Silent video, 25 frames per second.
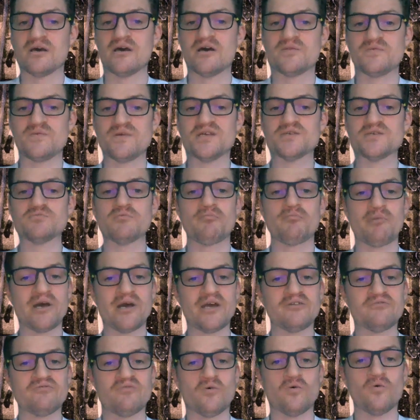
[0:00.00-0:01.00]
These were
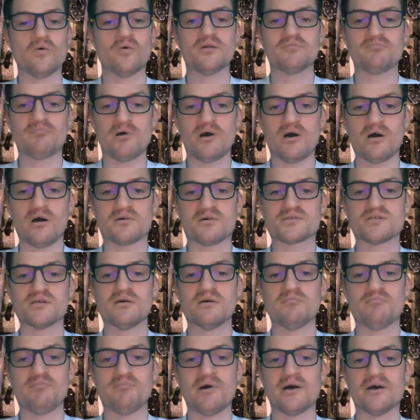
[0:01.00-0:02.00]
paid for in part
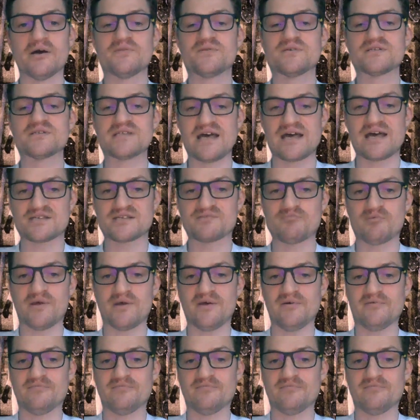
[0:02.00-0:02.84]
by the taxpayer.